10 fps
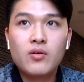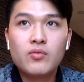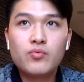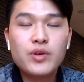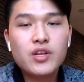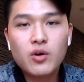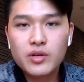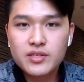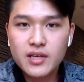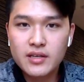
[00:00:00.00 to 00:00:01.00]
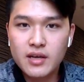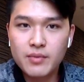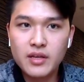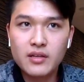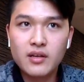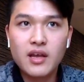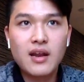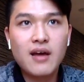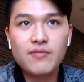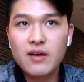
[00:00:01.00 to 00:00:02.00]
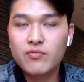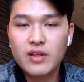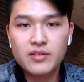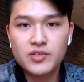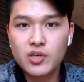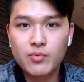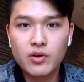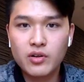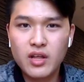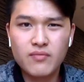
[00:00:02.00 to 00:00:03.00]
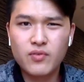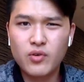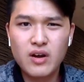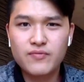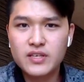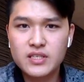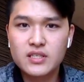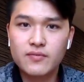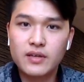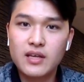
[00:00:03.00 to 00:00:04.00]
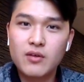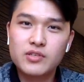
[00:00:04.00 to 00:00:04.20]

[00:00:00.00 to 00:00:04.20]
we noticed that, I mean, again, I've read this somewhere on the infographics and stuff like that.